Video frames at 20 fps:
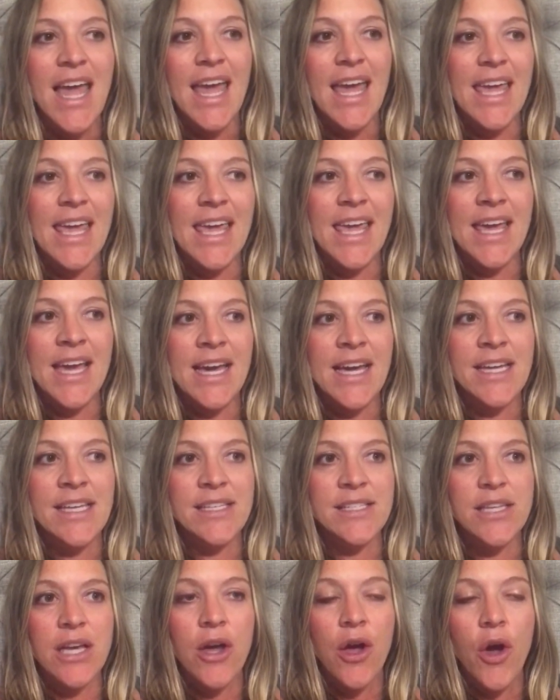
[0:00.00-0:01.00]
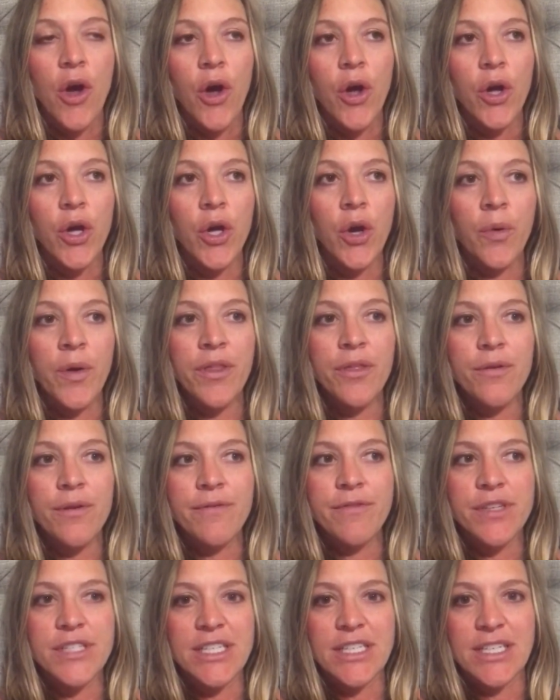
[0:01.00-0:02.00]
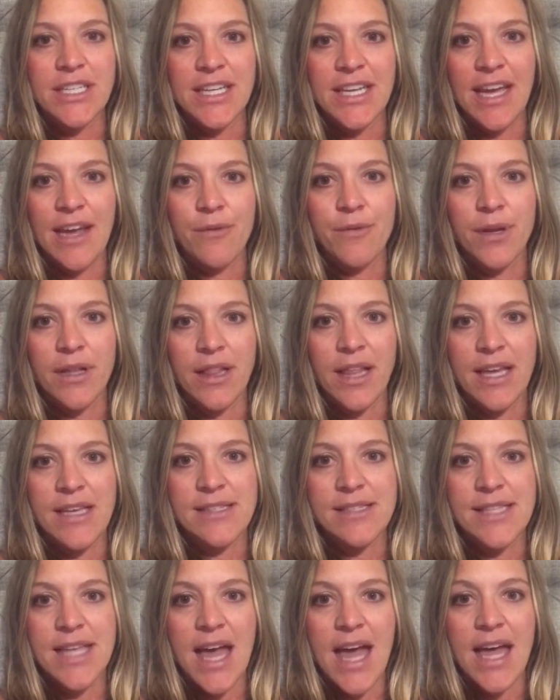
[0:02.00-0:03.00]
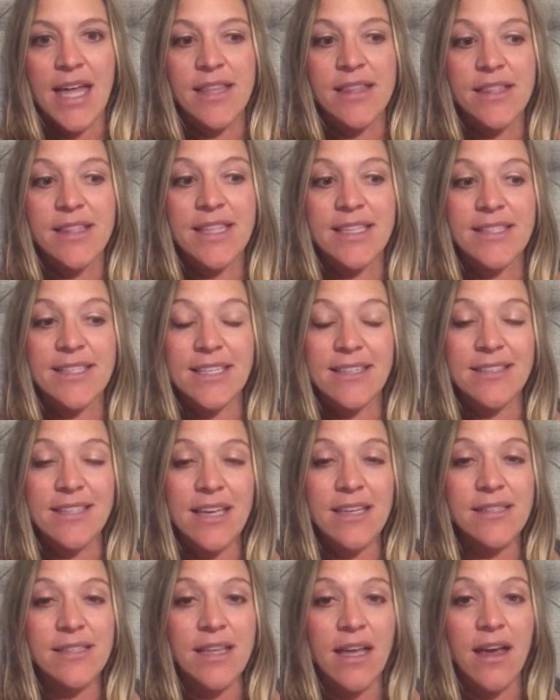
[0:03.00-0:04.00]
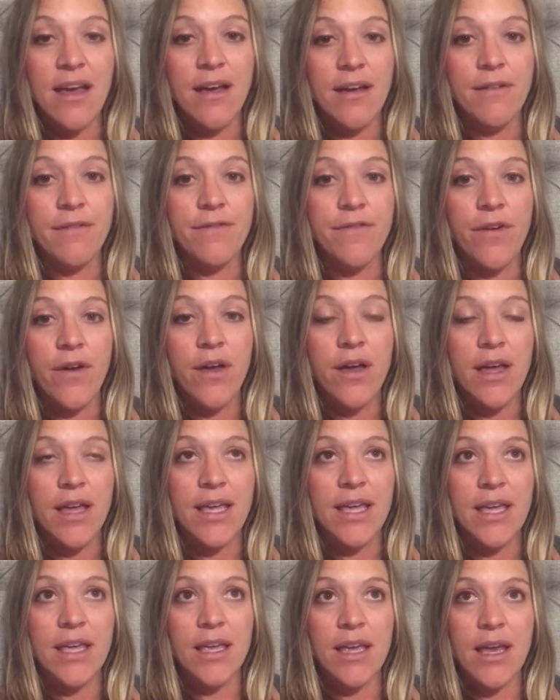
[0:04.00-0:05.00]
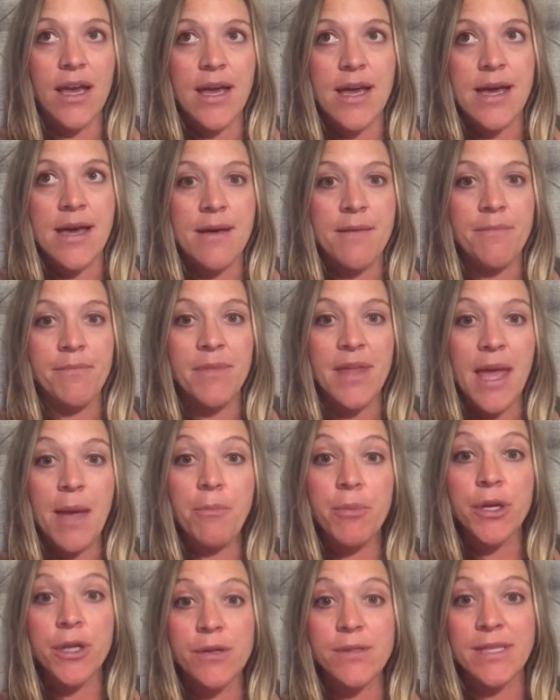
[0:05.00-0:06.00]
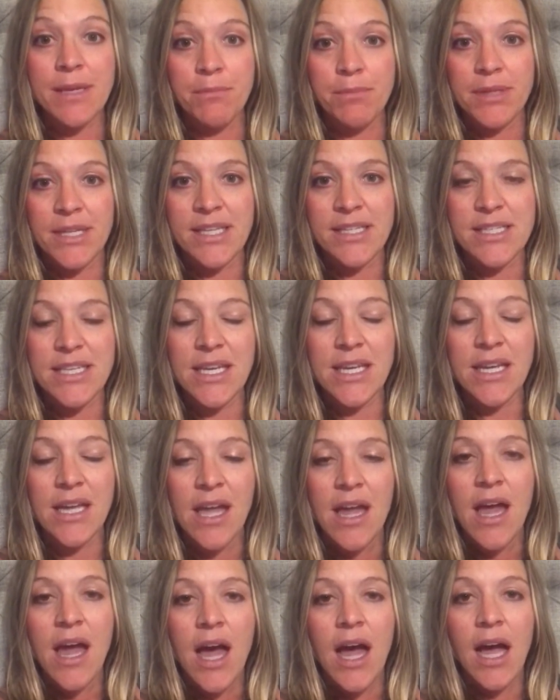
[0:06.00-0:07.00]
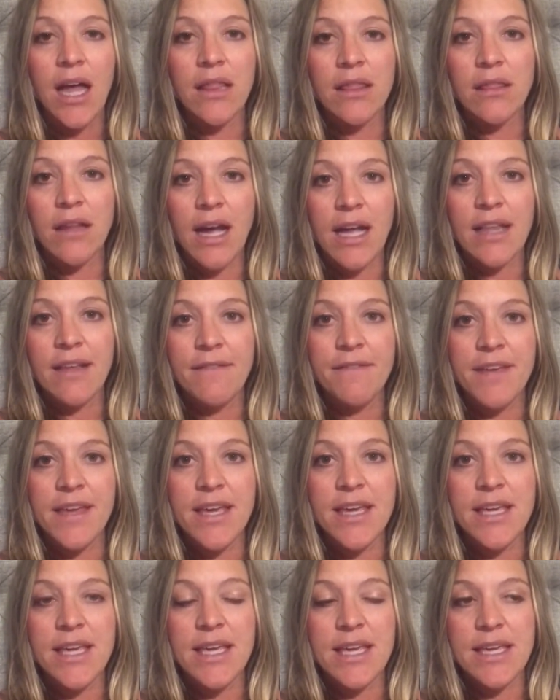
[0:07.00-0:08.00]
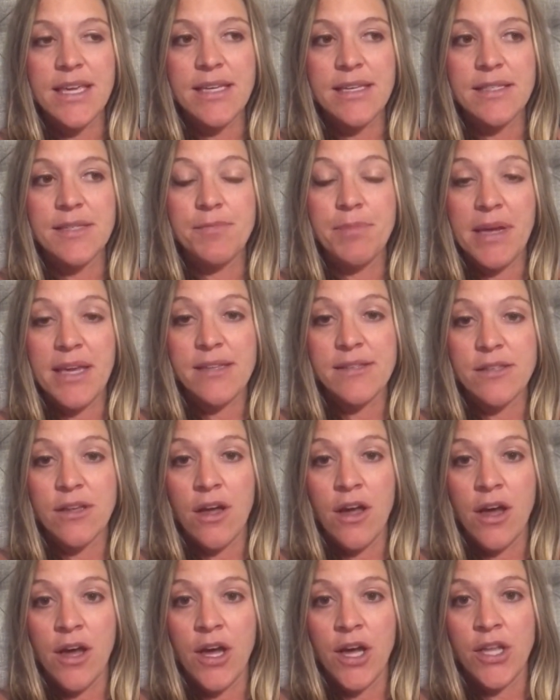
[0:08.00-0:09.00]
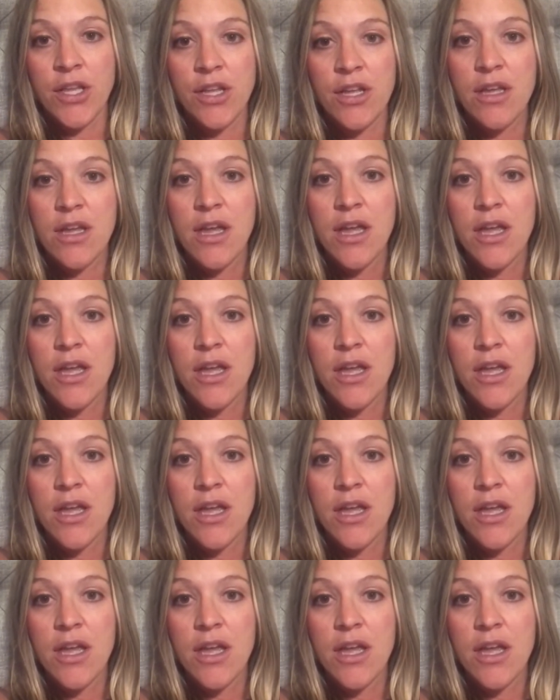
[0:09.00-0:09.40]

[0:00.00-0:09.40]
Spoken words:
And going through infertility, I realized that the success of embryos implanting, a lot of it is based on